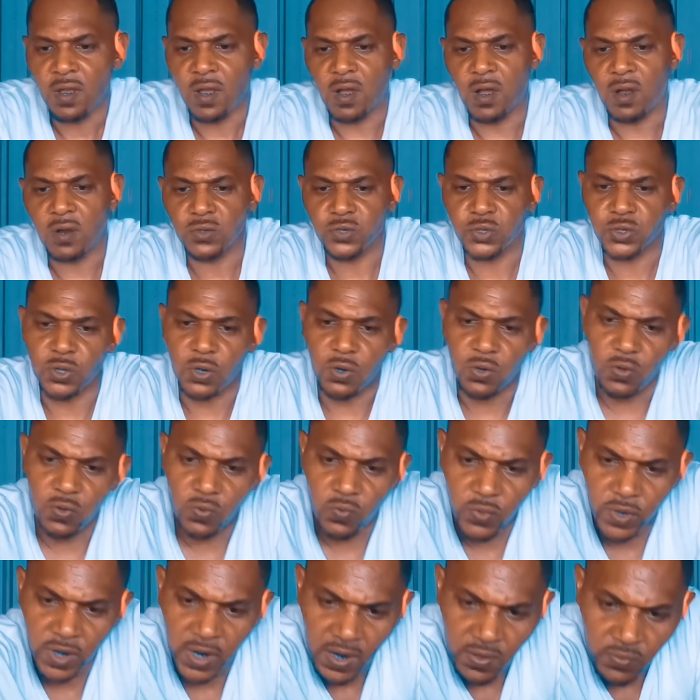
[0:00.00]
also
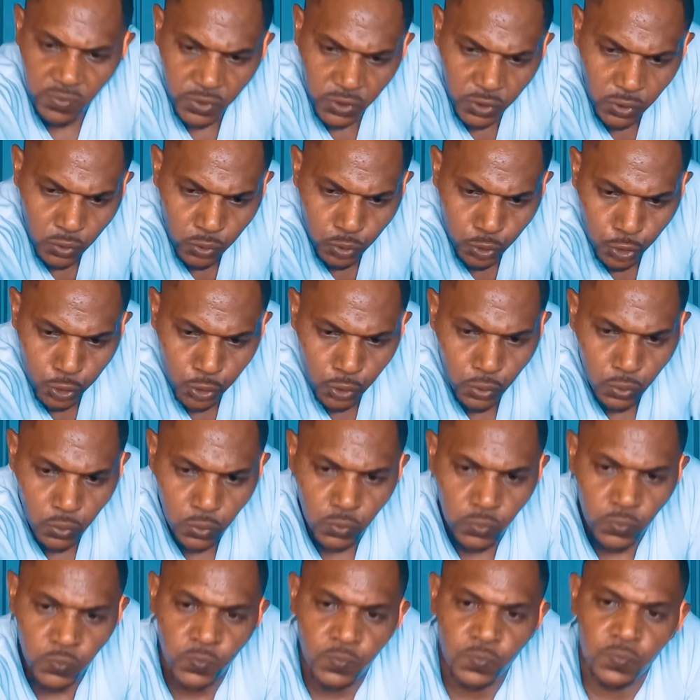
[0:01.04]
what I would do too,
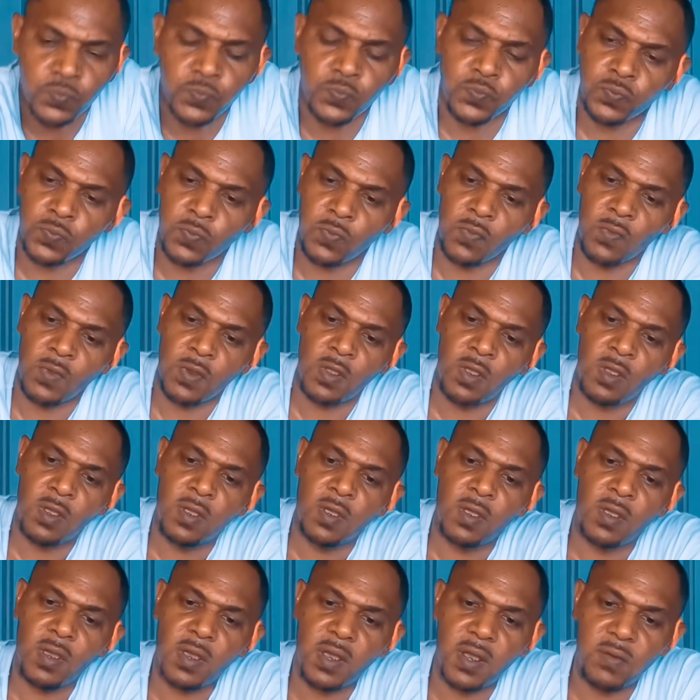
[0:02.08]

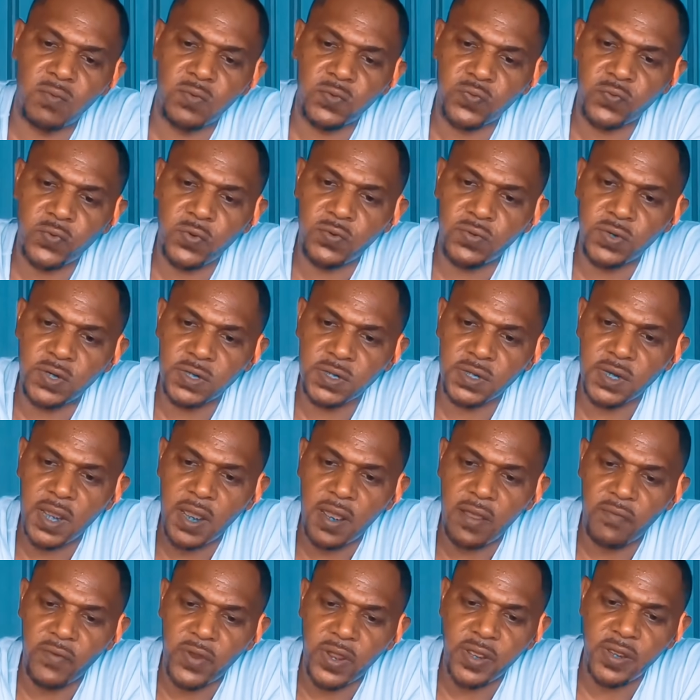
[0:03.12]
I would throw this
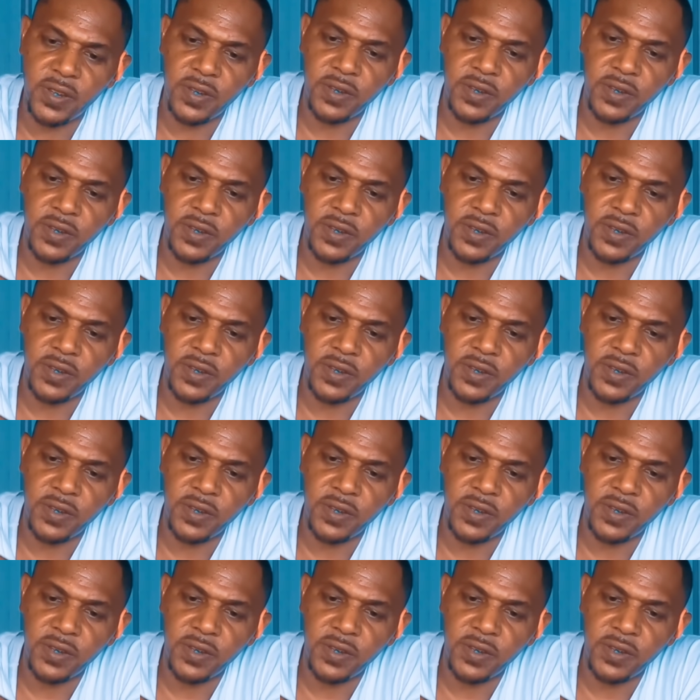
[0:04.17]
guy right